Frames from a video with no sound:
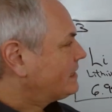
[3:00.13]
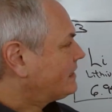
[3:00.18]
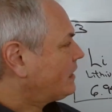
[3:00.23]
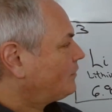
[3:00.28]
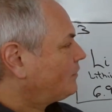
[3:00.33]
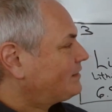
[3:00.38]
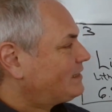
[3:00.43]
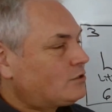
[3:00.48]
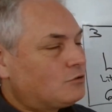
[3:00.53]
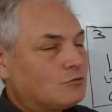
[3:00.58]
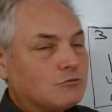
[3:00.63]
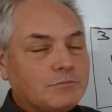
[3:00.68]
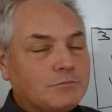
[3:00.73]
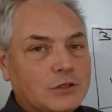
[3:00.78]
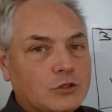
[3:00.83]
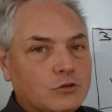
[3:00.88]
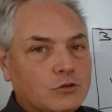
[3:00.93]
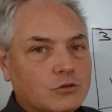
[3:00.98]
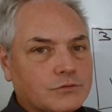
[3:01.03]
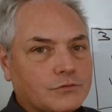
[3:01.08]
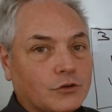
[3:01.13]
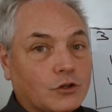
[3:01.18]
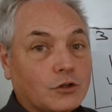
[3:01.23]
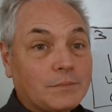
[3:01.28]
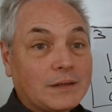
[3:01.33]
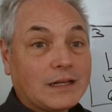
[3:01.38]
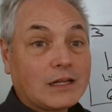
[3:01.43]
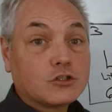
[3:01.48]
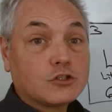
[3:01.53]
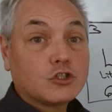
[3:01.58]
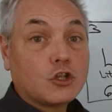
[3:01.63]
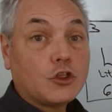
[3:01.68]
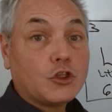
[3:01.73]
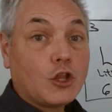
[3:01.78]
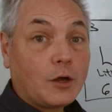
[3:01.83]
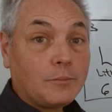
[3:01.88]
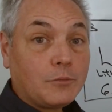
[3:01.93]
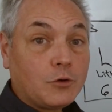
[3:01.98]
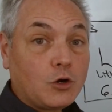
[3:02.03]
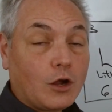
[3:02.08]
Now this will be useful because the
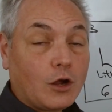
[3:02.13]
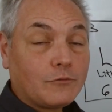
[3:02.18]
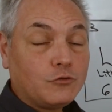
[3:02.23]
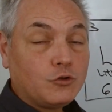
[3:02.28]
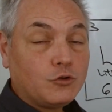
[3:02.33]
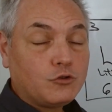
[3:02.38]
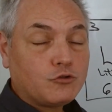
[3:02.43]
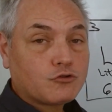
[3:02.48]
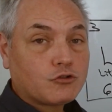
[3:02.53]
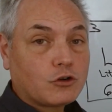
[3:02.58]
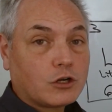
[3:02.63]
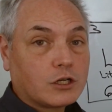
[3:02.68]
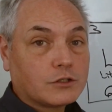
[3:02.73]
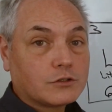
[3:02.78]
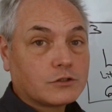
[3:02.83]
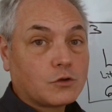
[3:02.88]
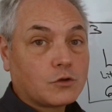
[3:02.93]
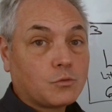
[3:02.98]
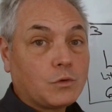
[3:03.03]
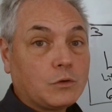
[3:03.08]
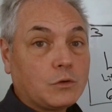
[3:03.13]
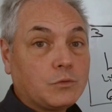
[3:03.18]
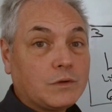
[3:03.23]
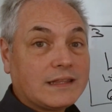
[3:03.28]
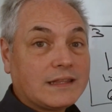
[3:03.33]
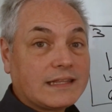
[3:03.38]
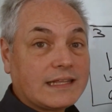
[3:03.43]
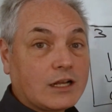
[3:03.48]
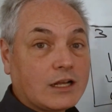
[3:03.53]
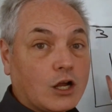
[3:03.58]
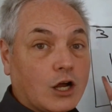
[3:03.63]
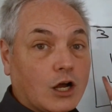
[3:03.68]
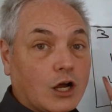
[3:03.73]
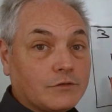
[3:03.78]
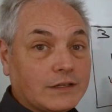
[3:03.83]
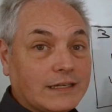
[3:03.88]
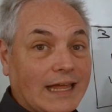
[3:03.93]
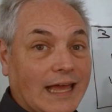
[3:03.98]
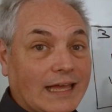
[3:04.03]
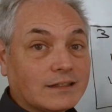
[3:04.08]
number of neutrons when we think
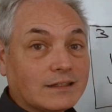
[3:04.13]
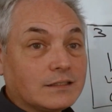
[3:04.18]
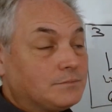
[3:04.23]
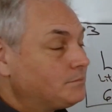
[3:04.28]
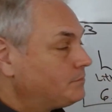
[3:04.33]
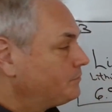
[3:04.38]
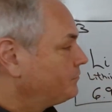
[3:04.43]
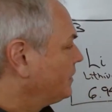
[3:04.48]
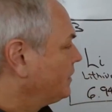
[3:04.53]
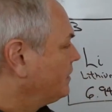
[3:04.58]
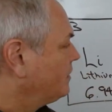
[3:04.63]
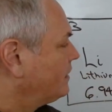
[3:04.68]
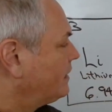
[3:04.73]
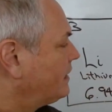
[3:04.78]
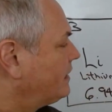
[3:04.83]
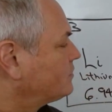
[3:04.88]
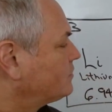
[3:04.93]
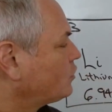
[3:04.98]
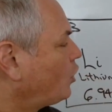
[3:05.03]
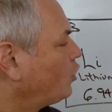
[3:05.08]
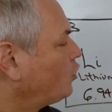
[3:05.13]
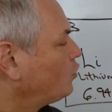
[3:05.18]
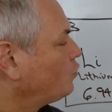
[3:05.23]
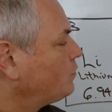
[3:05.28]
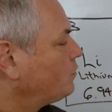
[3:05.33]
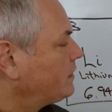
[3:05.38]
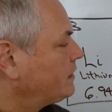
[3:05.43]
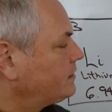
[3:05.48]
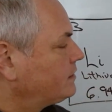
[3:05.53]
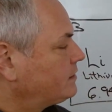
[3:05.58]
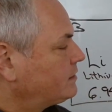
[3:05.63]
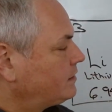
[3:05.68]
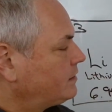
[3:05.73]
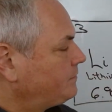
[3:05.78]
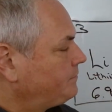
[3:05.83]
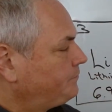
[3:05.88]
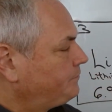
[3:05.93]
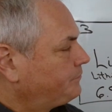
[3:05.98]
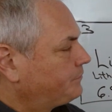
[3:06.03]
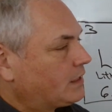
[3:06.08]
of an atom is always
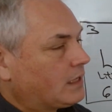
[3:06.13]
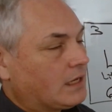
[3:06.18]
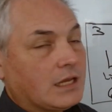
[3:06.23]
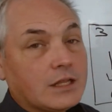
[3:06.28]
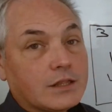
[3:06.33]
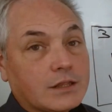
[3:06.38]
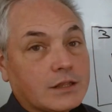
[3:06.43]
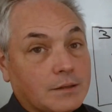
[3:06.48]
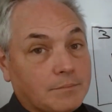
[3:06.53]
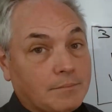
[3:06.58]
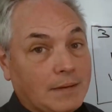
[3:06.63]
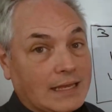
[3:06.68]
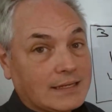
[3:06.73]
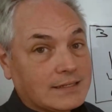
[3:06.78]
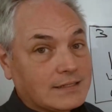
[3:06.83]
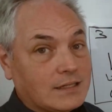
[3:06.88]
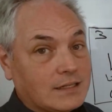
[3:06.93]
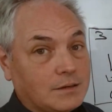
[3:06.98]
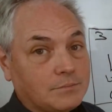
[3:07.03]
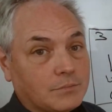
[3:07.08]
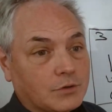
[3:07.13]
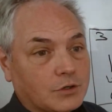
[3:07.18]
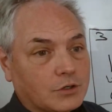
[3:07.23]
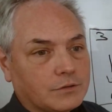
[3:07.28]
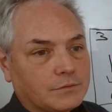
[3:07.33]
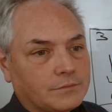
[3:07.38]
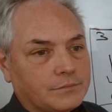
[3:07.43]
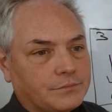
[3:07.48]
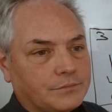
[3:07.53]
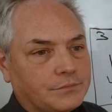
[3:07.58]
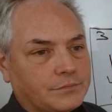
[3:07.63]
the mass number.